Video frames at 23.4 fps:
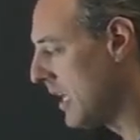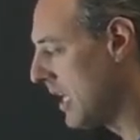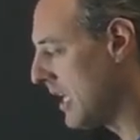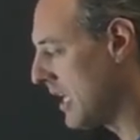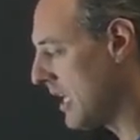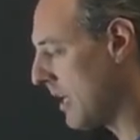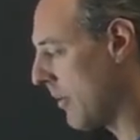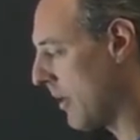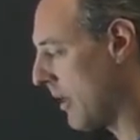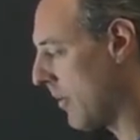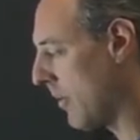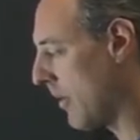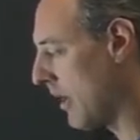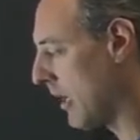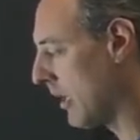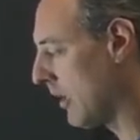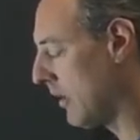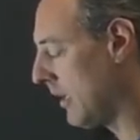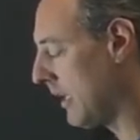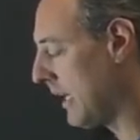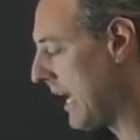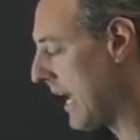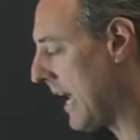Now what I want to
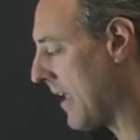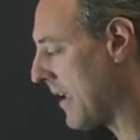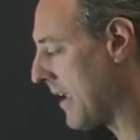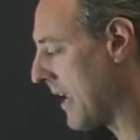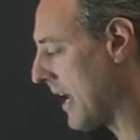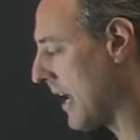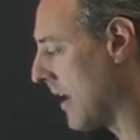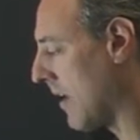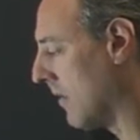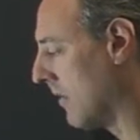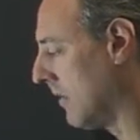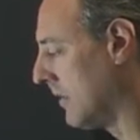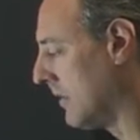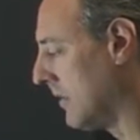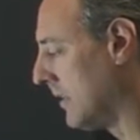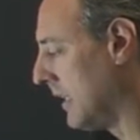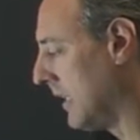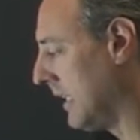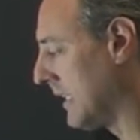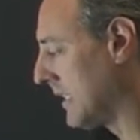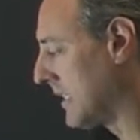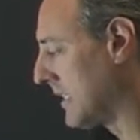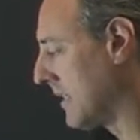look at now
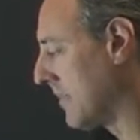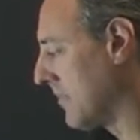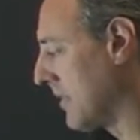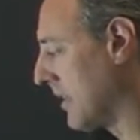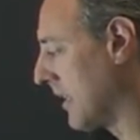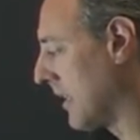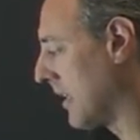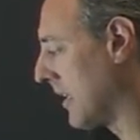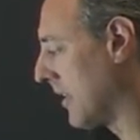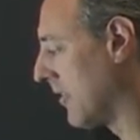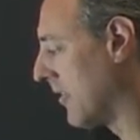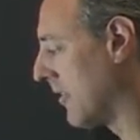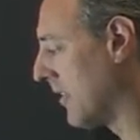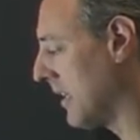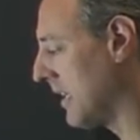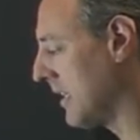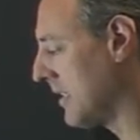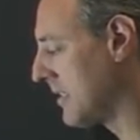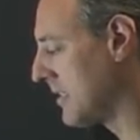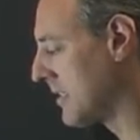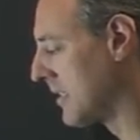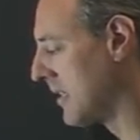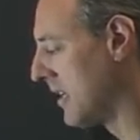is something like
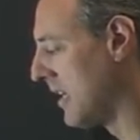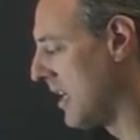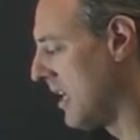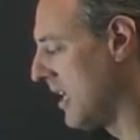this.